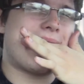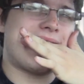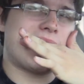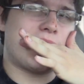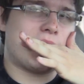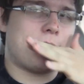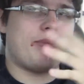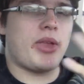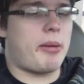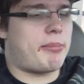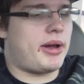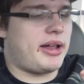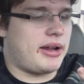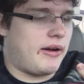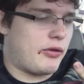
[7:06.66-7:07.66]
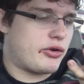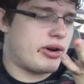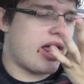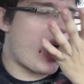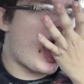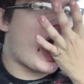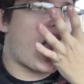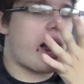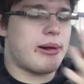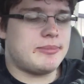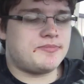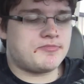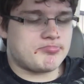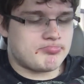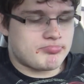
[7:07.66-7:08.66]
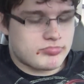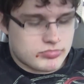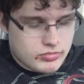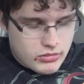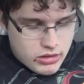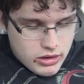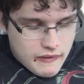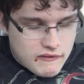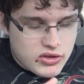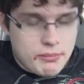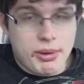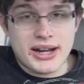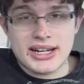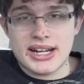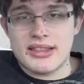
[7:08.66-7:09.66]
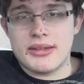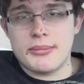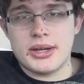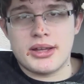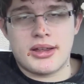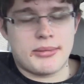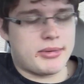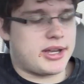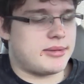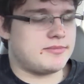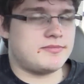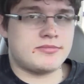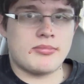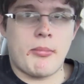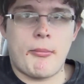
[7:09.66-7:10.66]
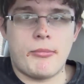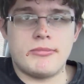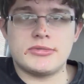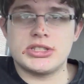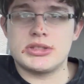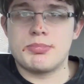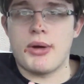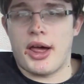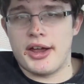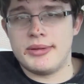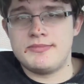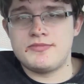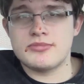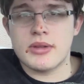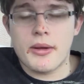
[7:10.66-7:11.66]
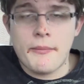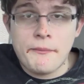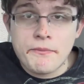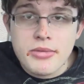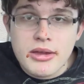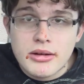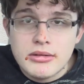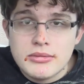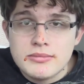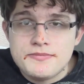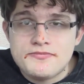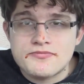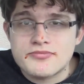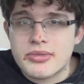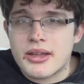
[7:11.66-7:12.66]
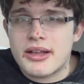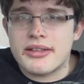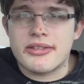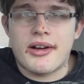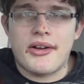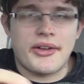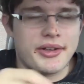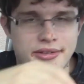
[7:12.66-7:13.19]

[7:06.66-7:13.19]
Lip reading: way, I'll probably alternate depending on the meal I'm getting. It's probably, it's all